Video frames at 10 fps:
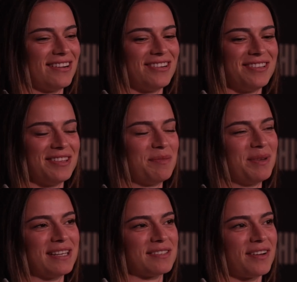on the
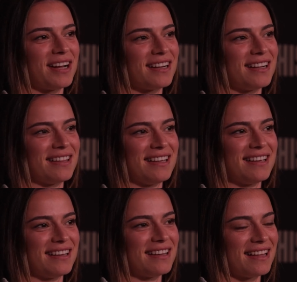biggest fight card of the
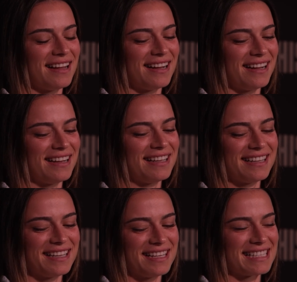year,
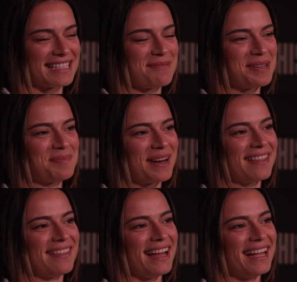doesn't get much better
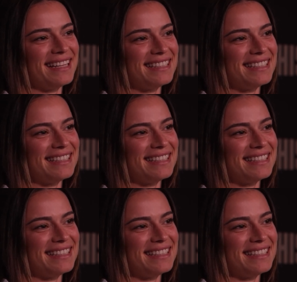than that.